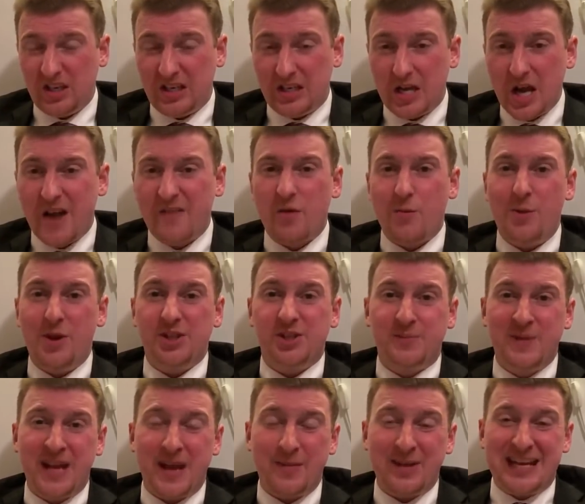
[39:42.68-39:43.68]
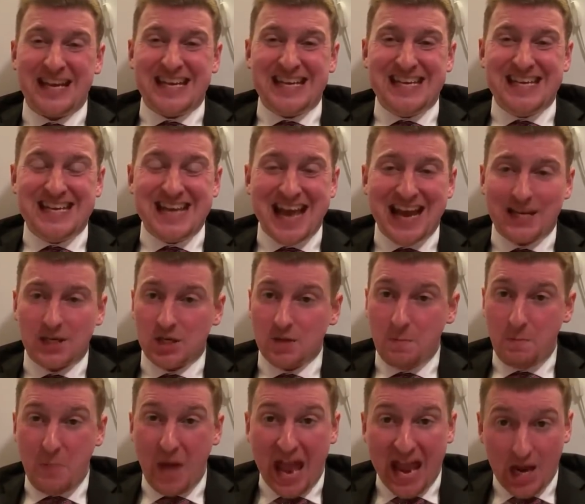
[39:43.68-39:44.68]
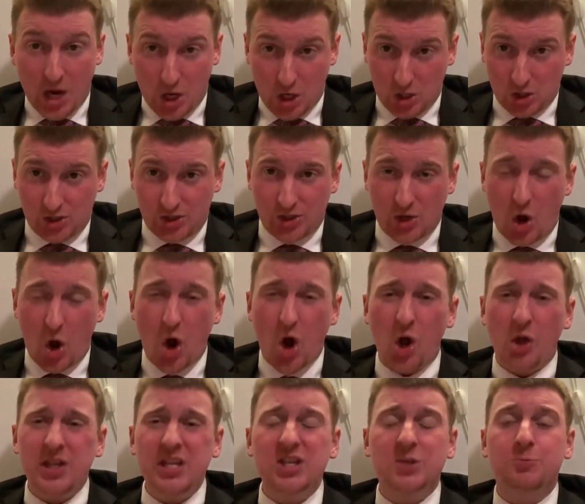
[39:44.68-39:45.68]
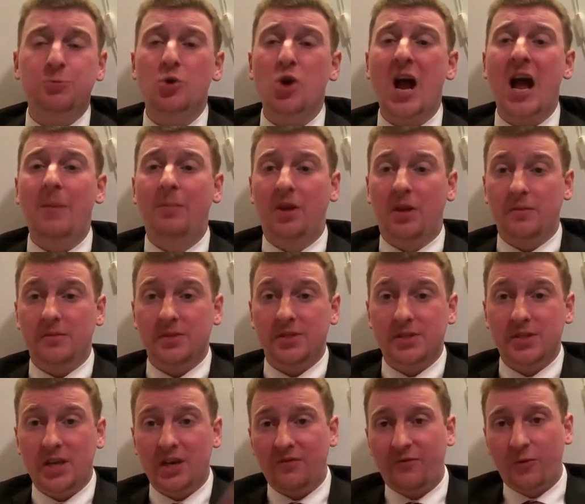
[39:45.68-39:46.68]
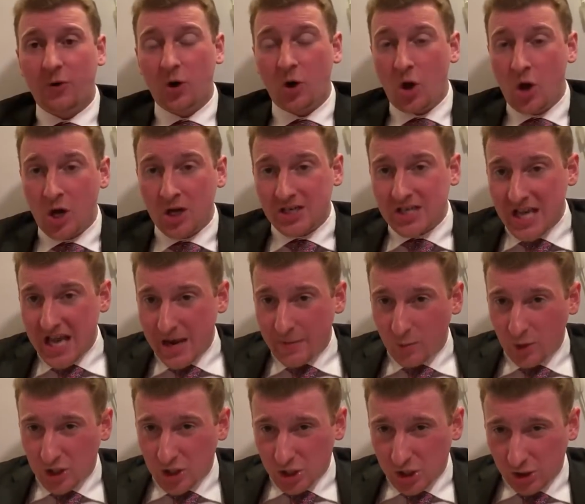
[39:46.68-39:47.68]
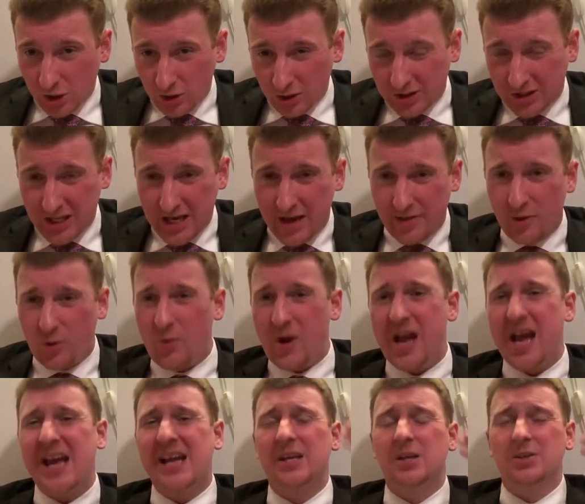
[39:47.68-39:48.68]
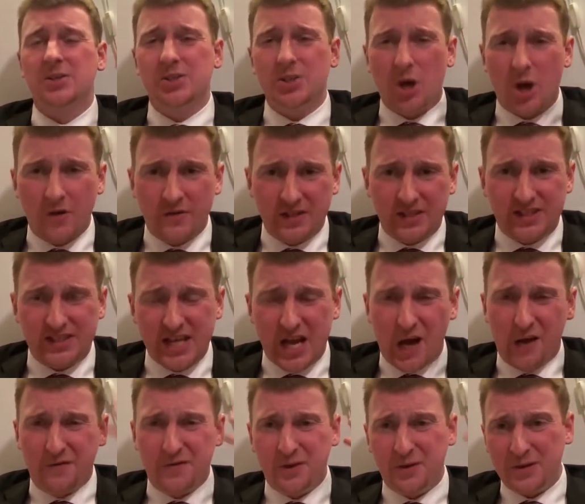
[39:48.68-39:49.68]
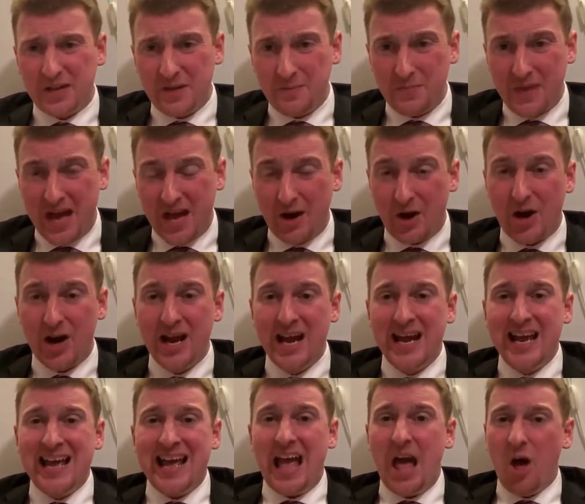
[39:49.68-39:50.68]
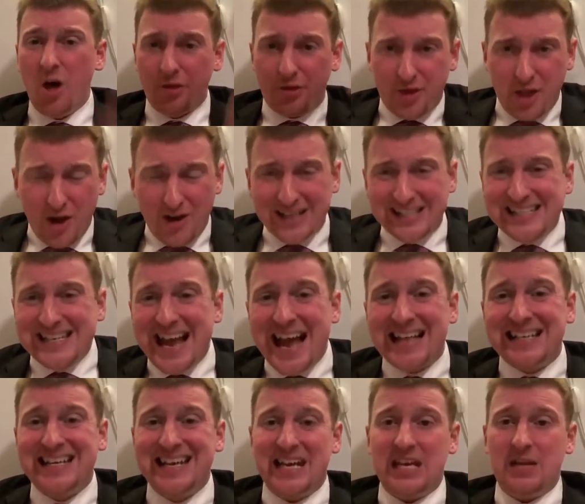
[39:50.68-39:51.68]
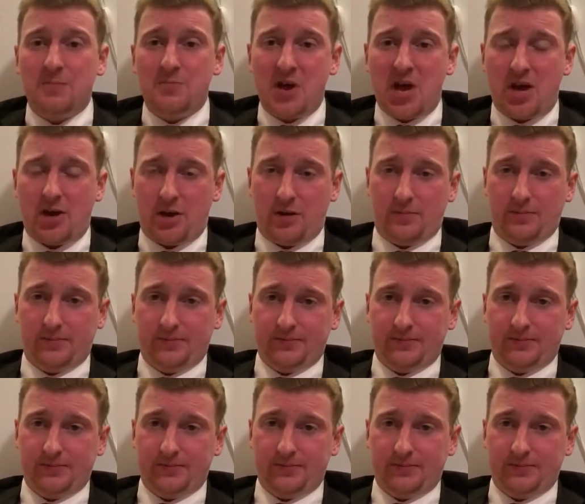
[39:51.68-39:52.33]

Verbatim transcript: governments becoming in debt to bankers, all these problems that for a long time we just looked the other way, it'll solve itself, it'll get better. Healthcare, it's not getting better.